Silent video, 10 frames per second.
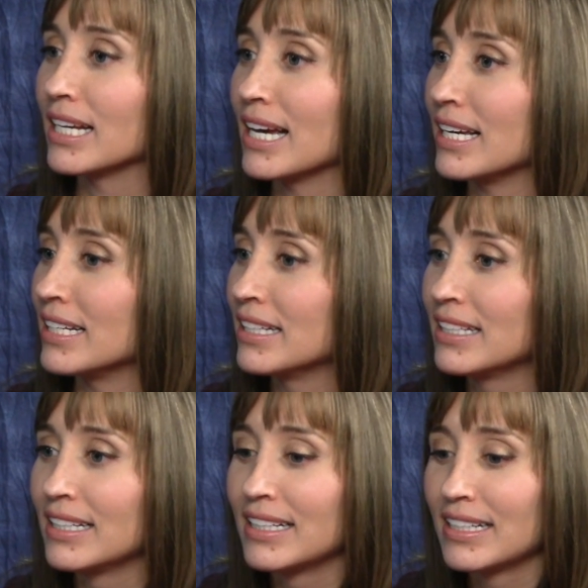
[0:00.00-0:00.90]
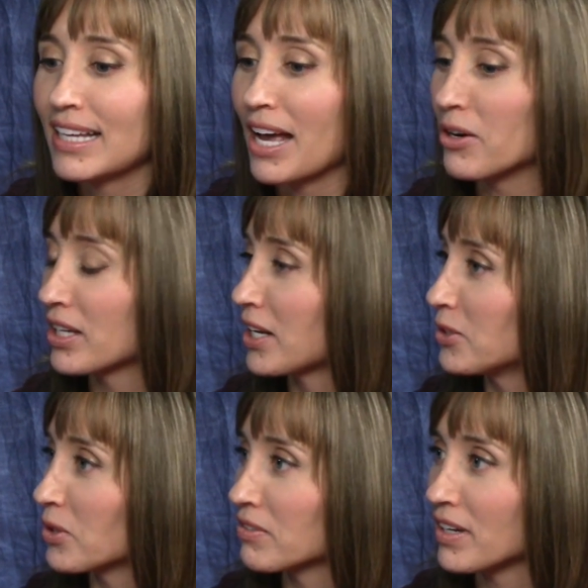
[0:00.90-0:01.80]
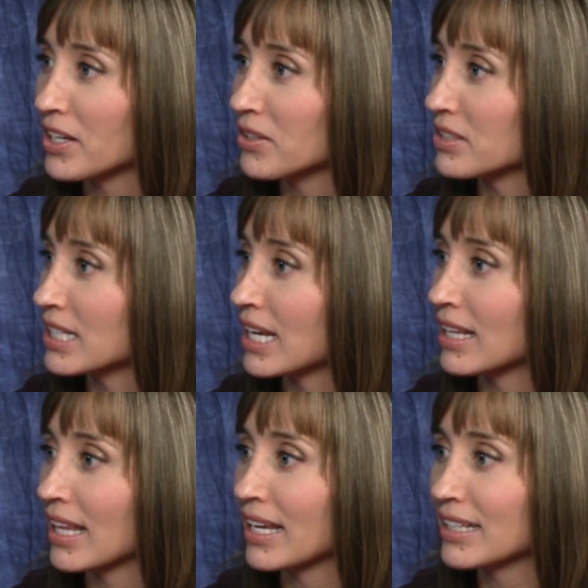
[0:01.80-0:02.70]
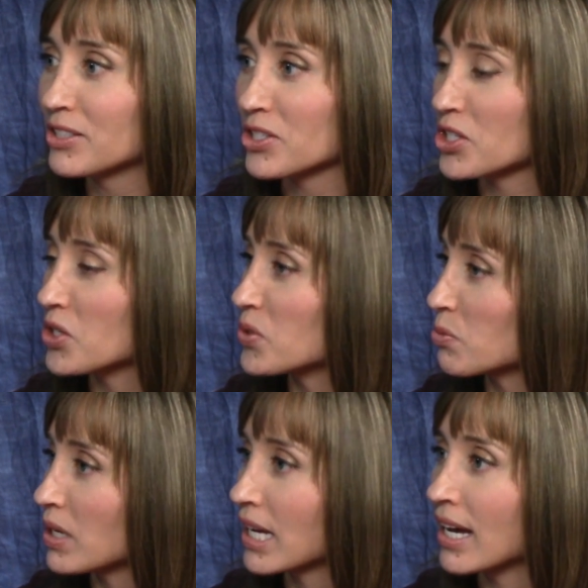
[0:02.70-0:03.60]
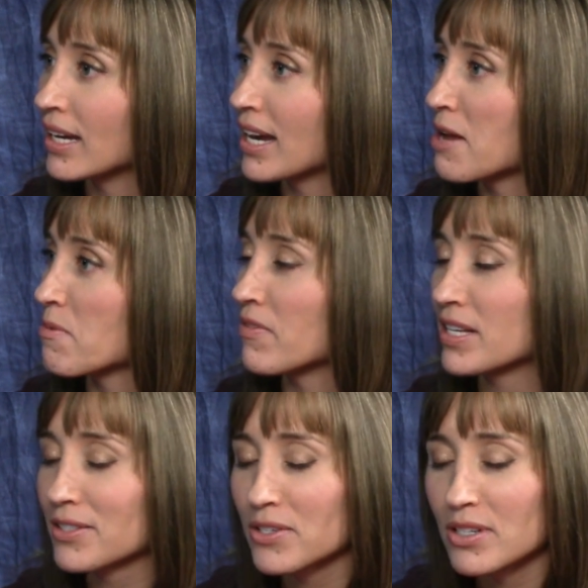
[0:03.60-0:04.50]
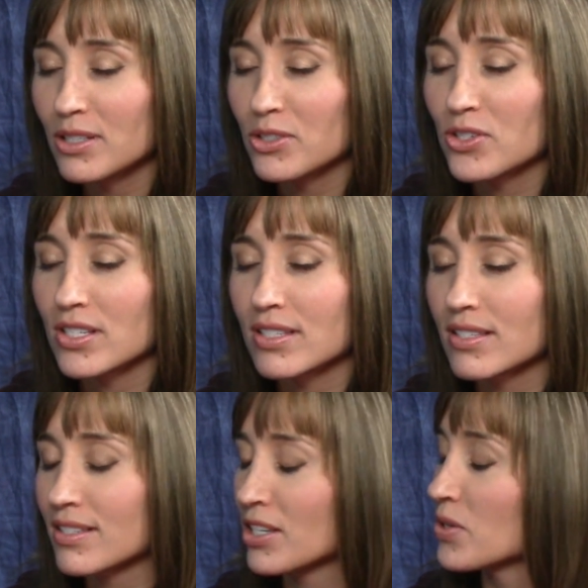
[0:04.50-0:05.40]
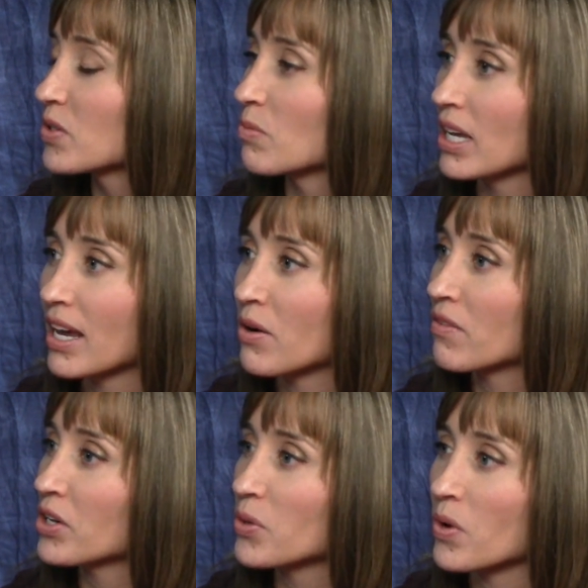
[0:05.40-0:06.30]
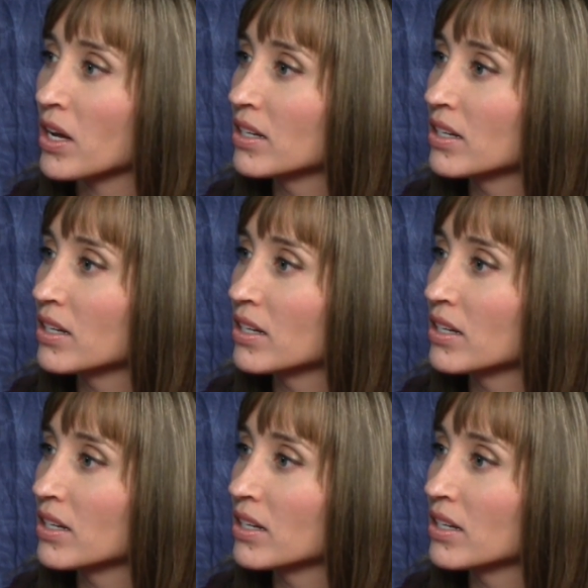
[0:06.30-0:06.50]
God, how can I glorify you today? Like, just use me, God. I am a vessel. Just use me however you want.